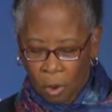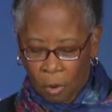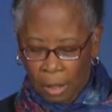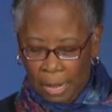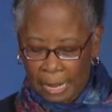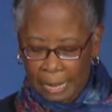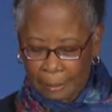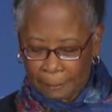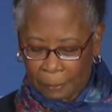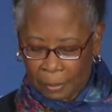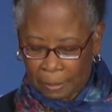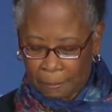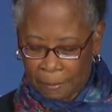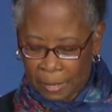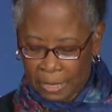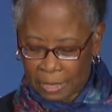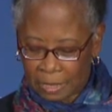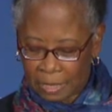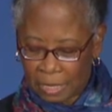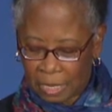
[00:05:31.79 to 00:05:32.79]
are
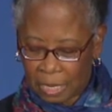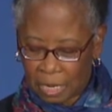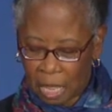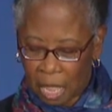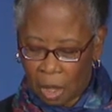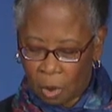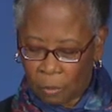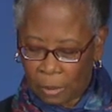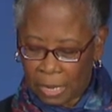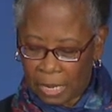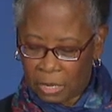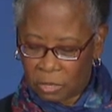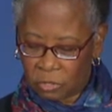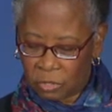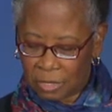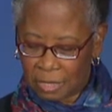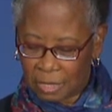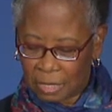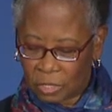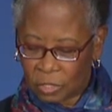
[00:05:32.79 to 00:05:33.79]
implementing our
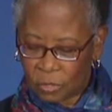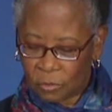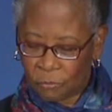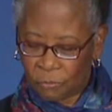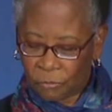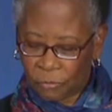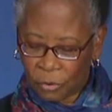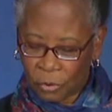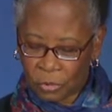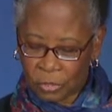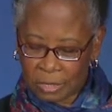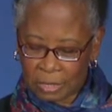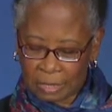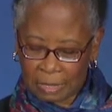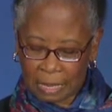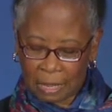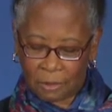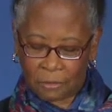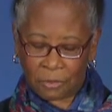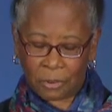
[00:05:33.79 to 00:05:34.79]
agency's
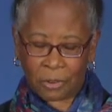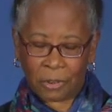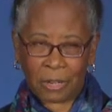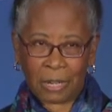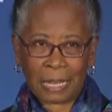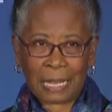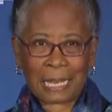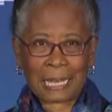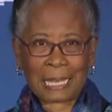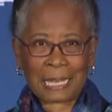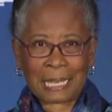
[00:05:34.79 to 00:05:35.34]
first ever